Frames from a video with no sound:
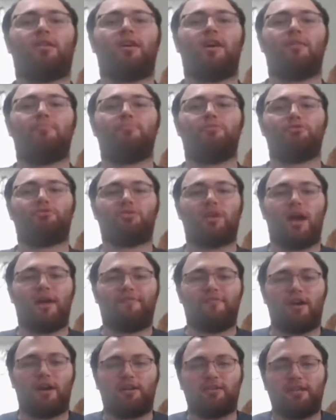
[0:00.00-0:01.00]
And
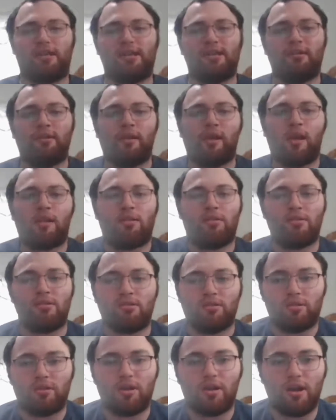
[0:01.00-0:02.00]
Mustafa Ali,
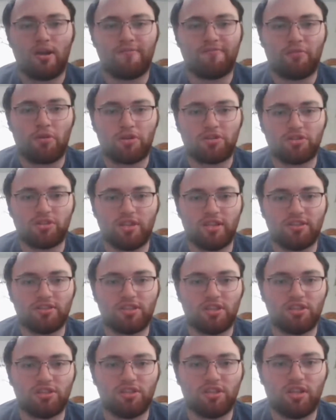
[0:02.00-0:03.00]
unfortunately,
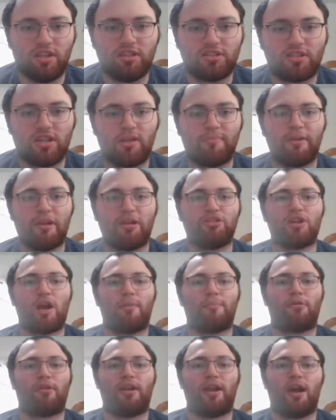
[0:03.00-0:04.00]
he's going to be a
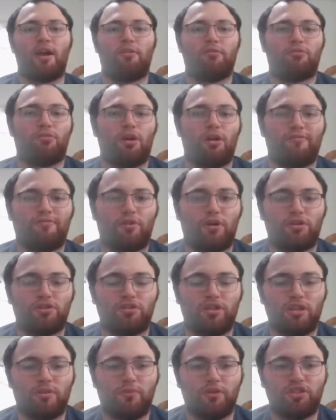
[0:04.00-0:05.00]
jobber right now in Raw,
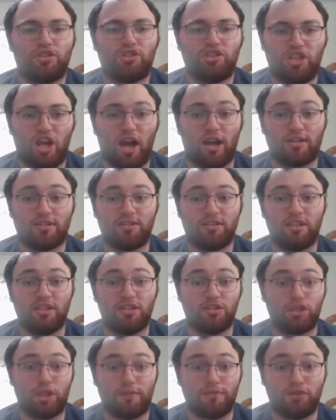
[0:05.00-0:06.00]
unfortunately, which sucks. He
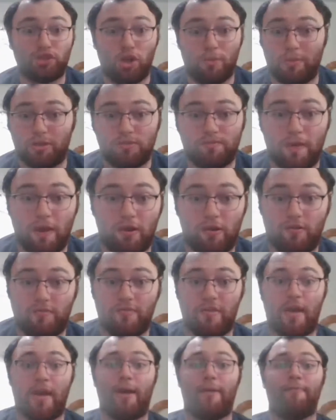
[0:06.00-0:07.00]
deserves so much better
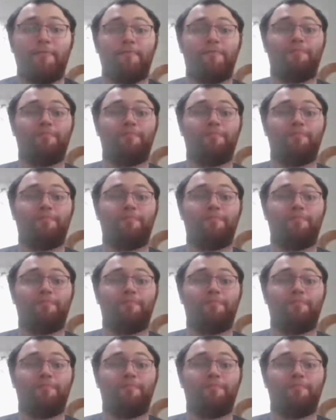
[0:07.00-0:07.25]
than that.